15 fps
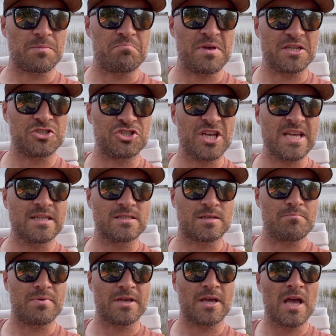big jigs,
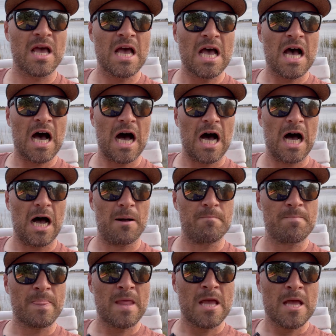some big
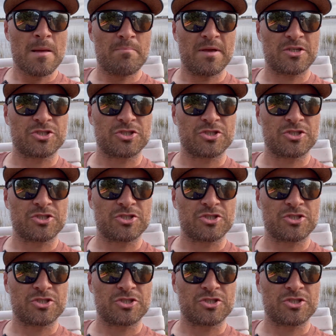big